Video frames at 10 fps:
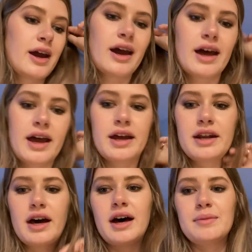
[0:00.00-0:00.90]
And
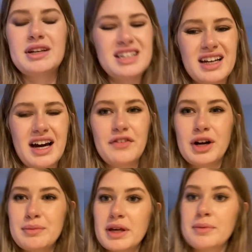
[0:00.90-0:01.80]
it didn't cover
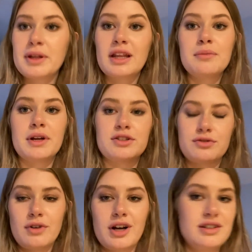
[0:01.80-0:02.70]
him completely, but it's
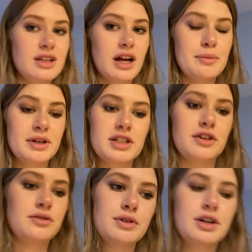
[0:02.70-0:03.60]
honestly not a big deal
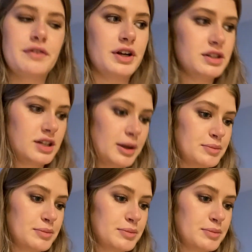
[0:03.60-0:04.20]
if you're never gonna see him.